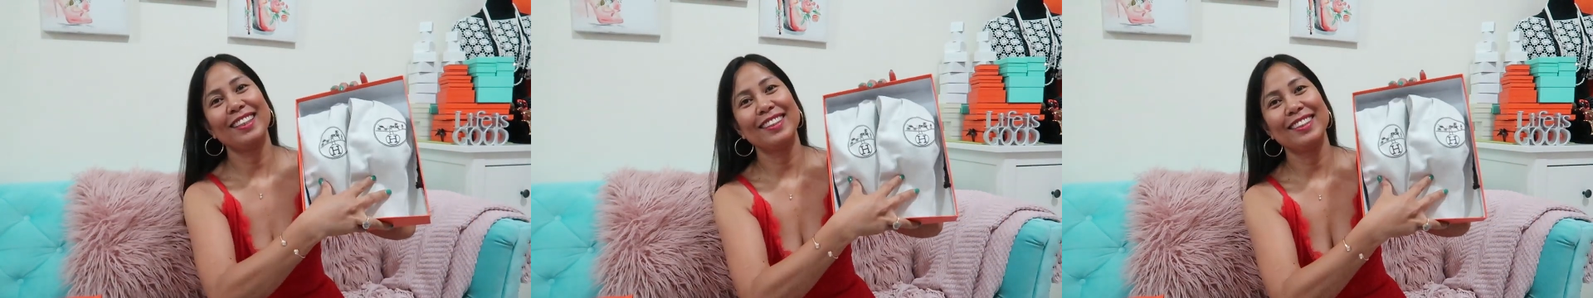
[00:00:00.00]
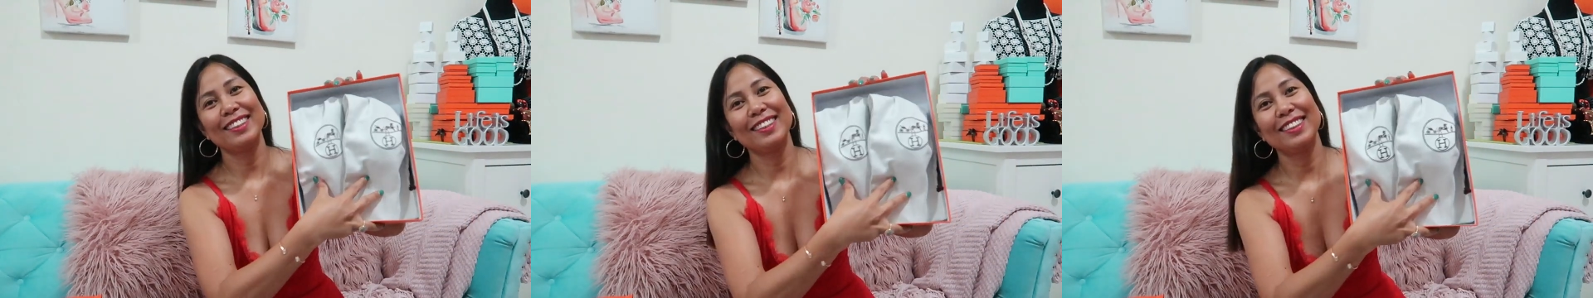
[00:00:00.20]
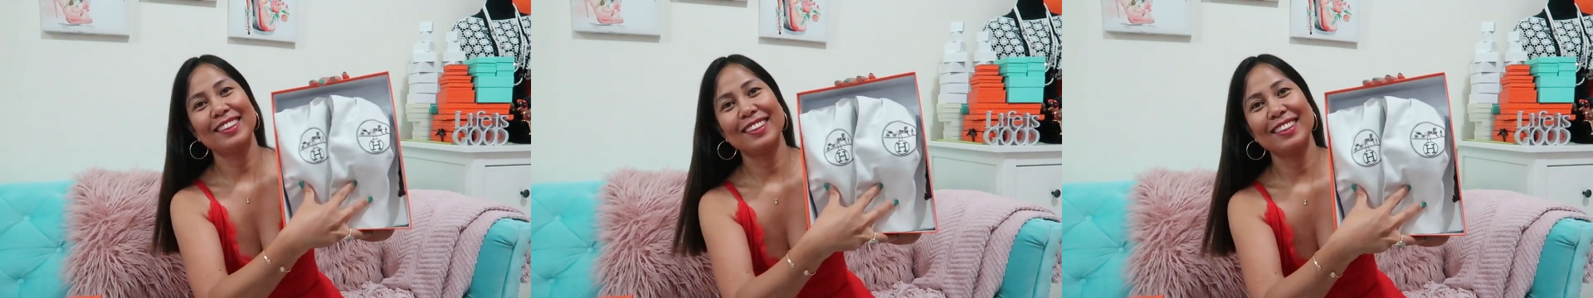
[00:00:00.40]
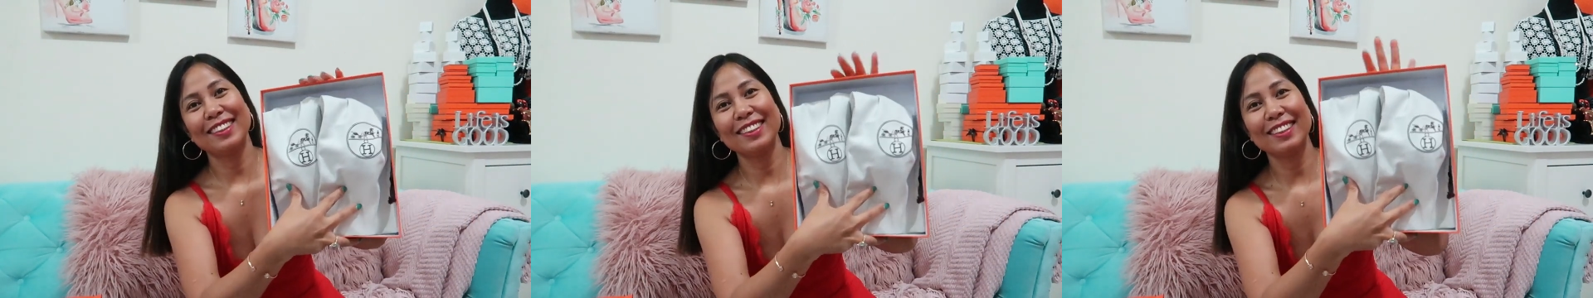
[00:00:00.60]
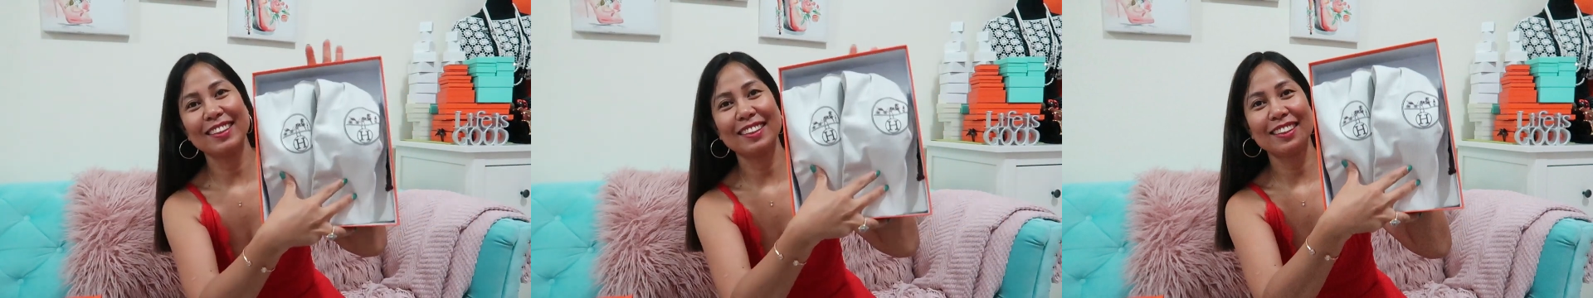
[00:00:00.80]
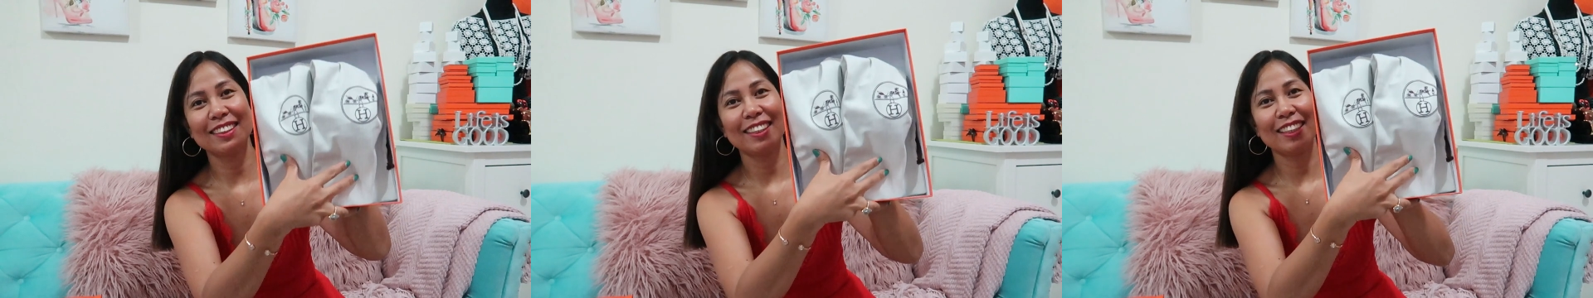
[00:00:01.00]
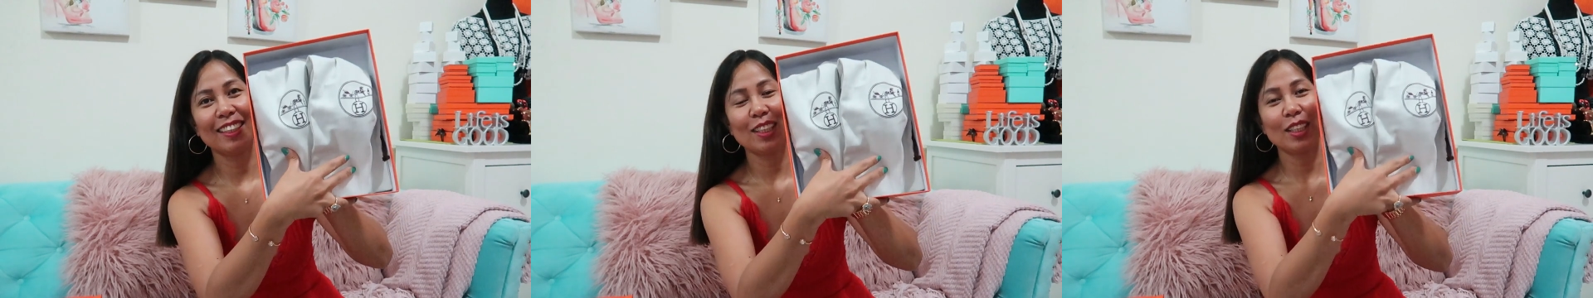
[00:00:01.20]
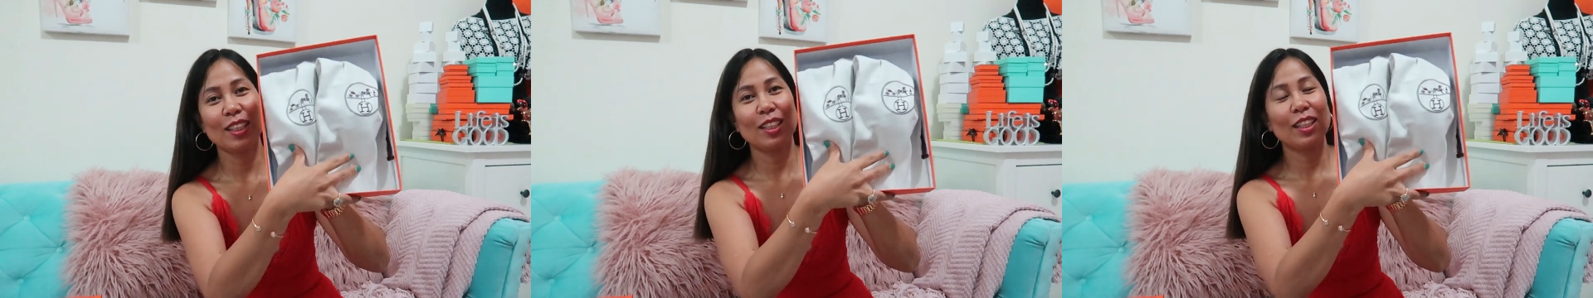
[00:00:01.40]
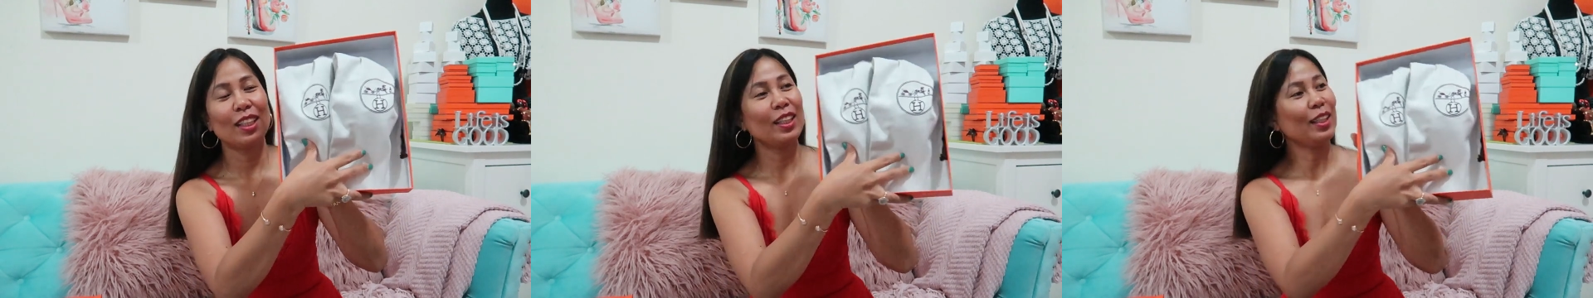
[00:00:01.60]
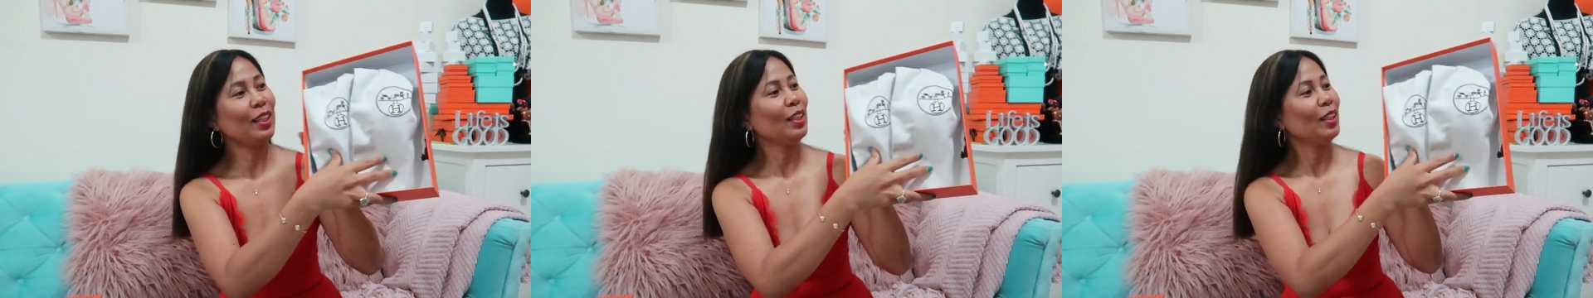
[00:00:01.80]

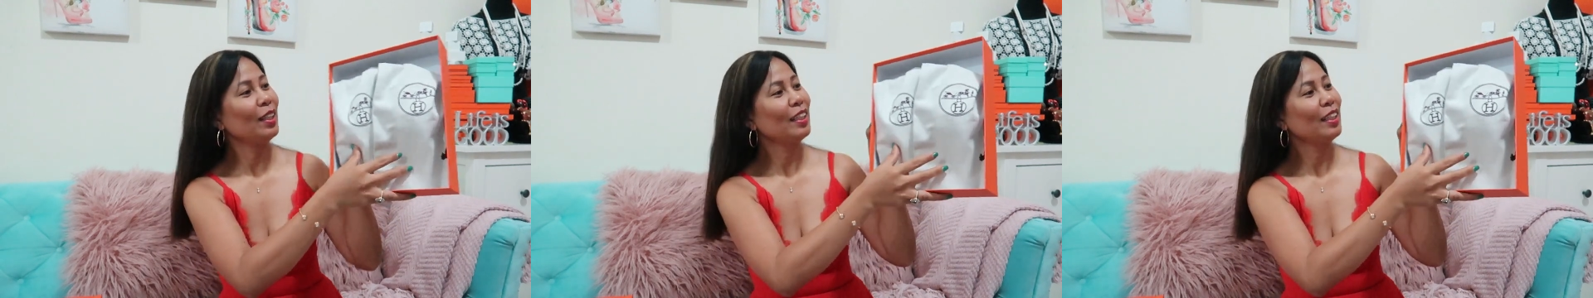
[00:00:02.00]
(no one is talking)